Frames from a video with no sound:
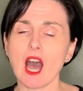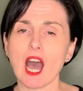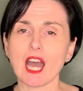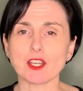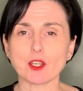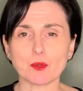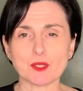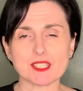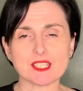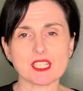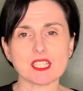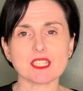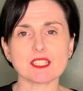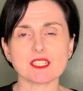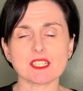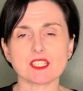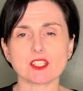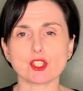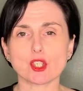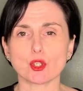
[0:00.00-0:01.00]
I know it's
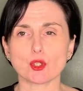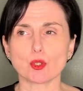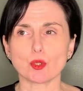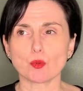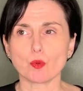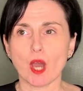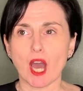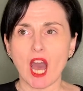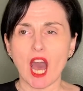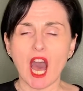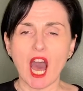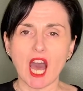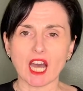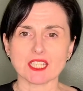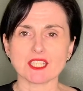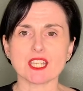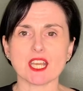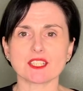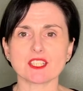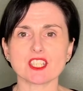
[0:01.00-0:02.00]
easy to
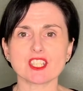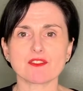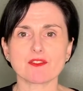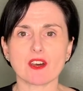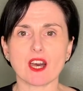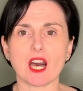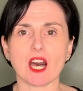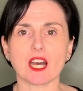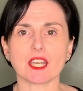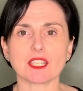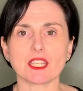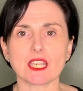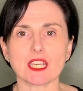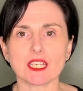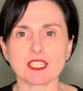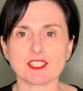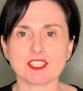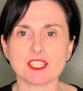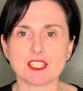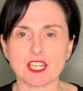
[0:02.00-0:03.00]
identify
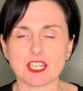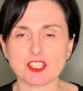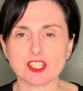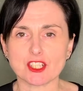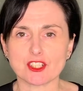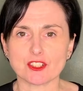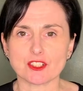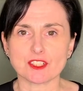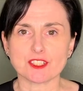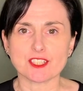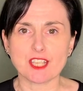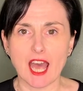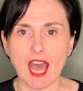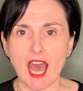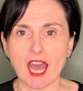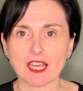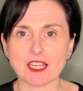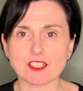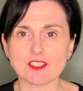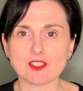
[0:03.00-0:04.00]
international
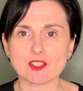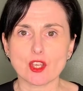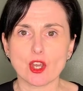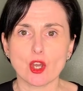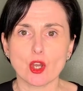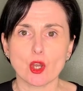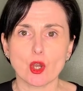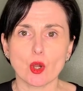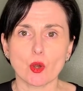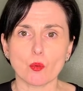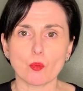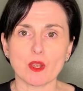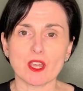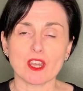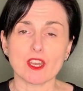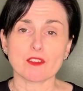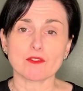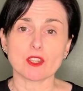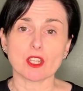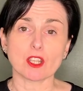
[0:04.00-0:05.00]
tax
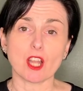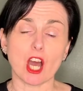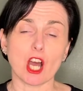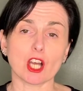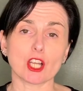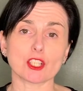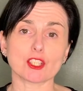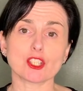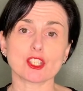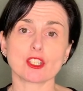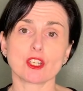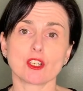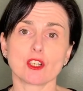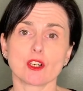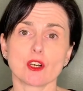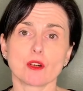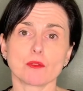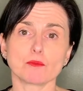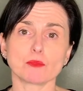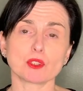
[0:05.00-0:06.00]
with the large
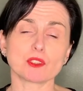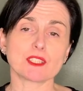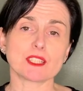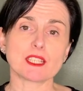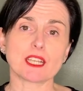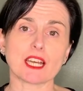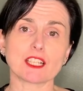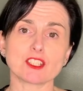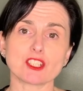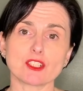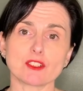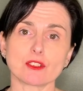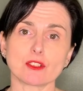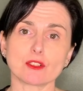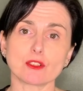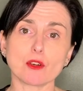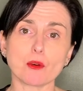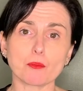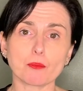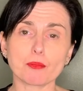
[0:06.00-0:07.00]

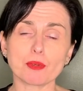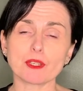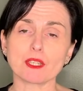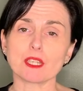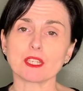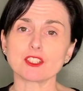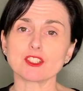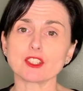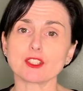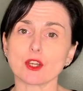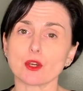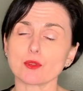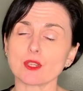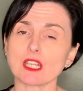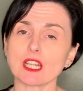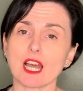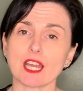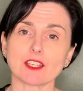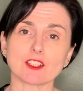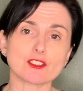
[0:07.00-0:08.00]
multinational companies, the
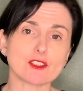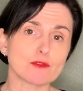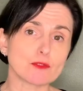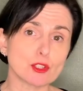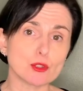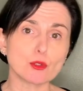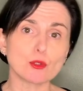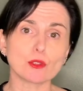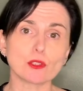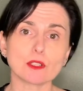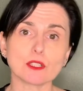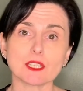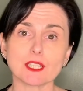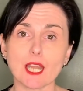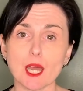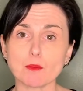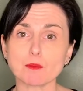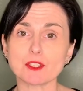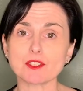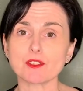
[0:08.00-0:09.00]
likes of Google and
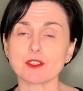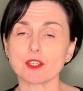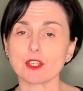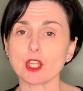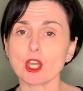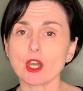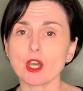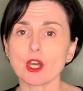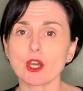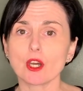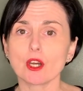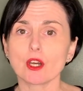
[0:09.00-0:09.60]
Amazon,